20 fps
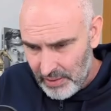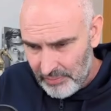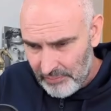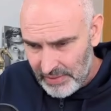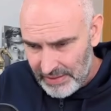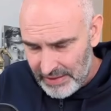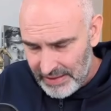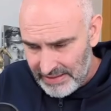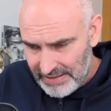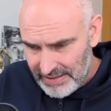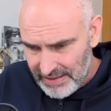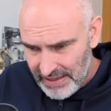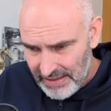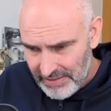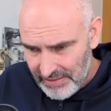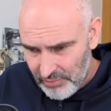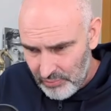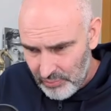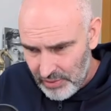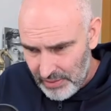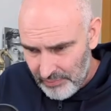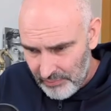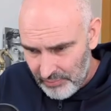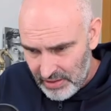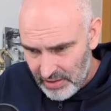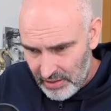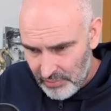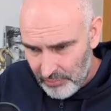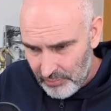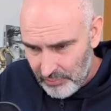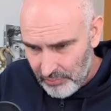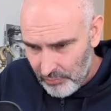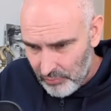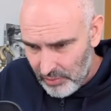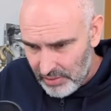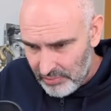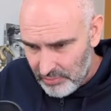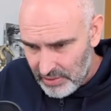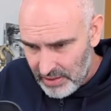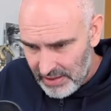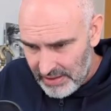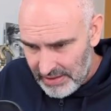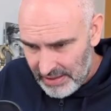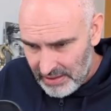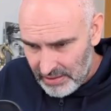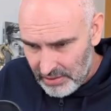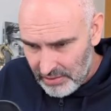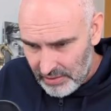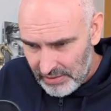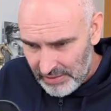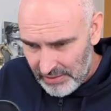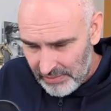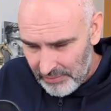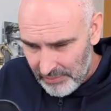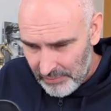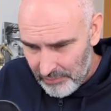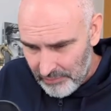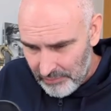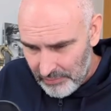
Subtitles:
but his light squared bishop was really dangerous.